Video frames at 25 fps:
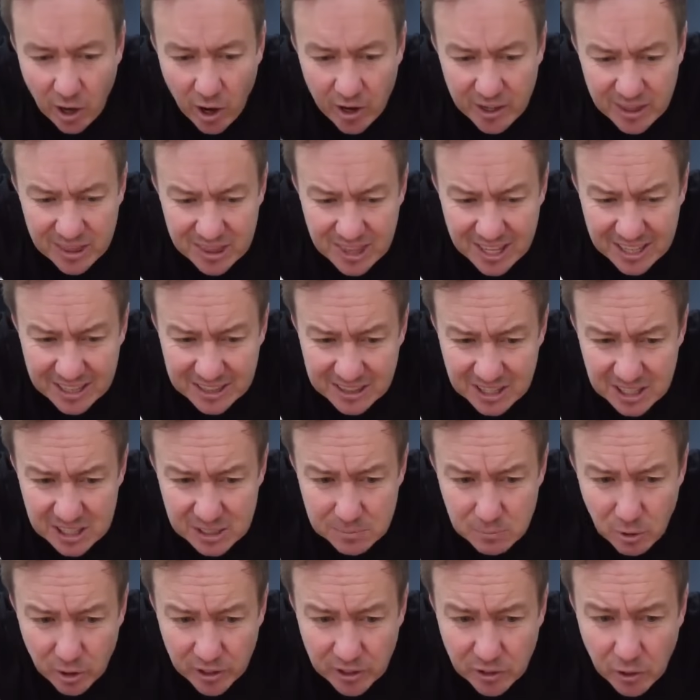I think
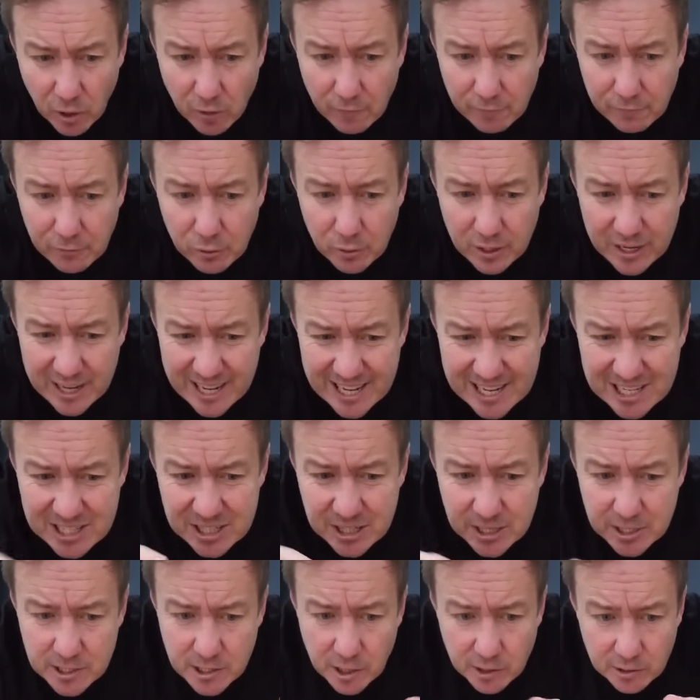this might go for it
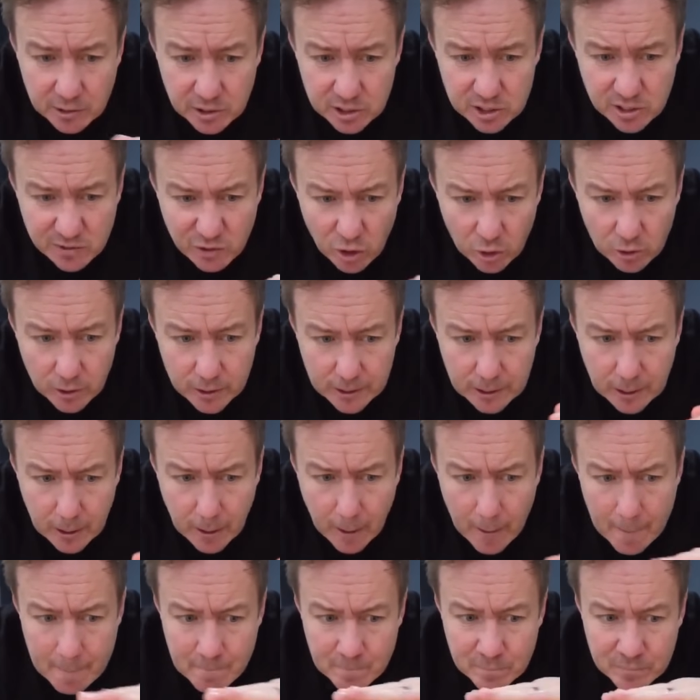easier, you know, because you've got like
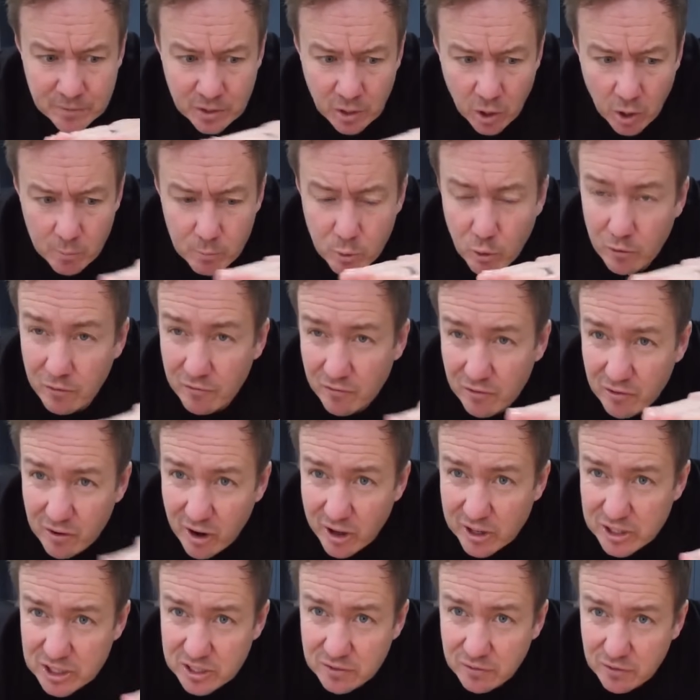a more
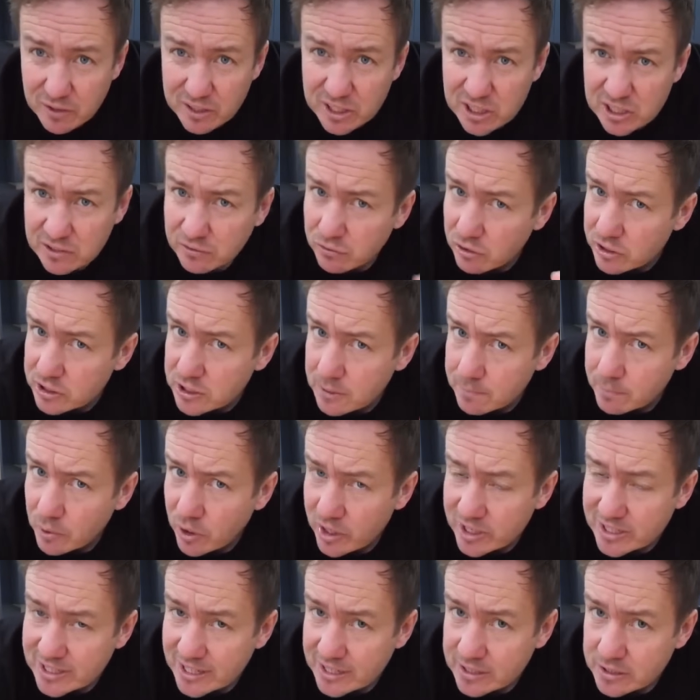flush finish for it to
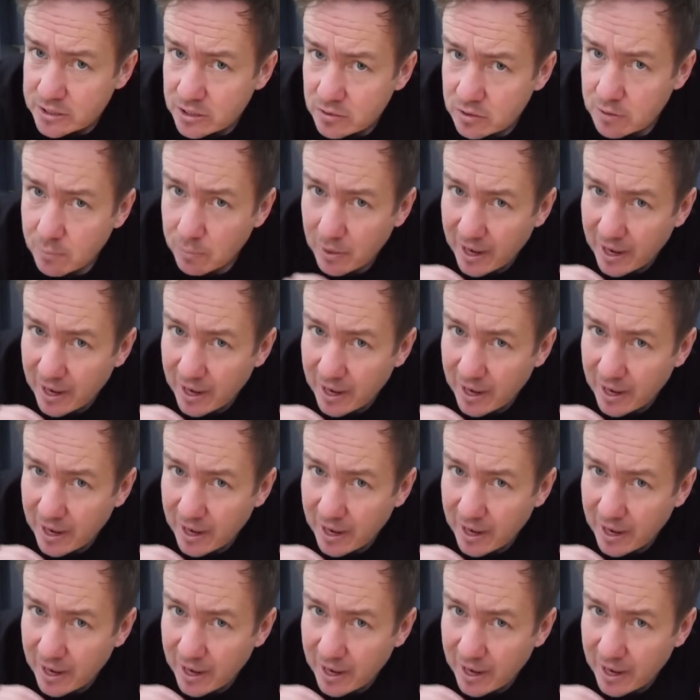bite into the